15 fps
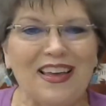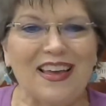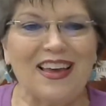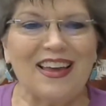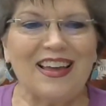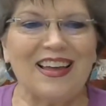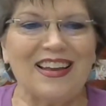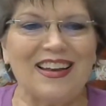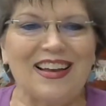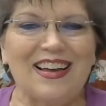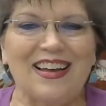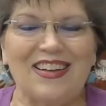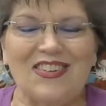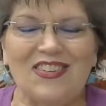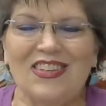
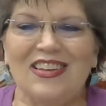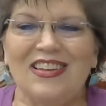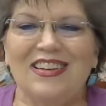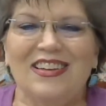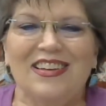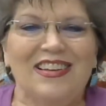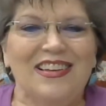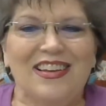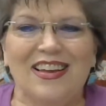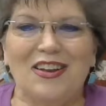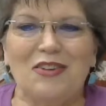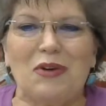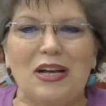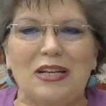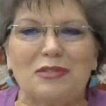And
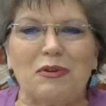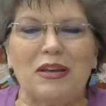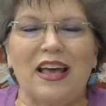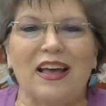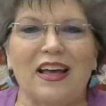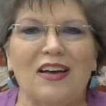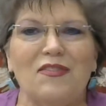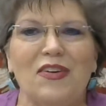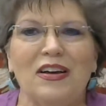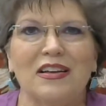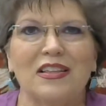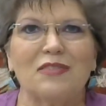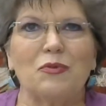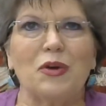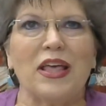anyways, we have
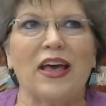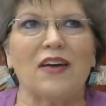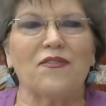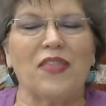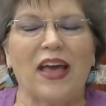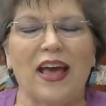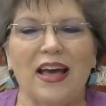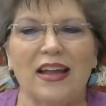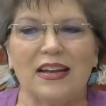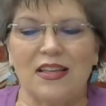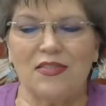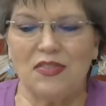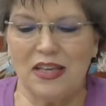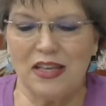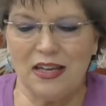that,
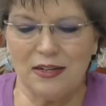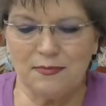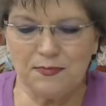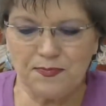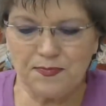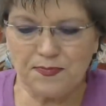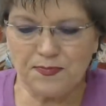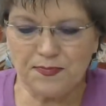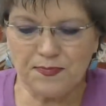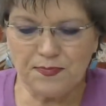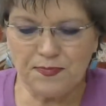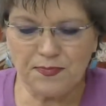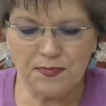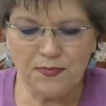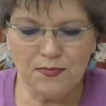and then
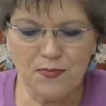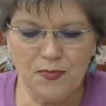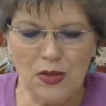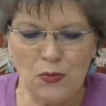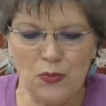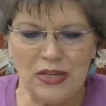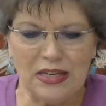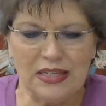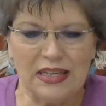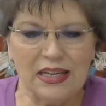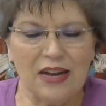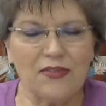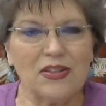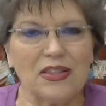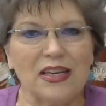we get
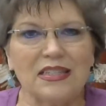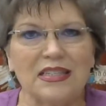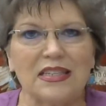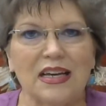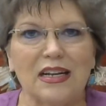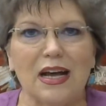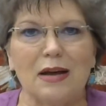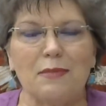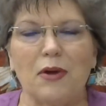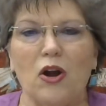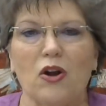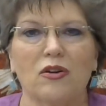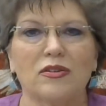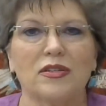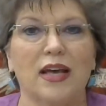everything set up.
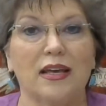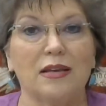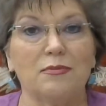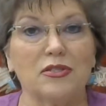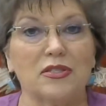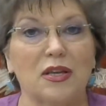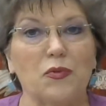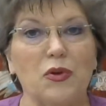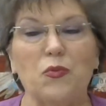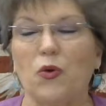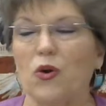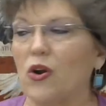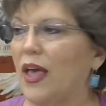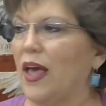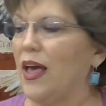Our tables that we
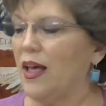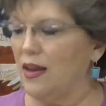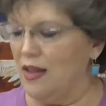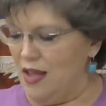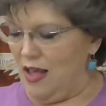work at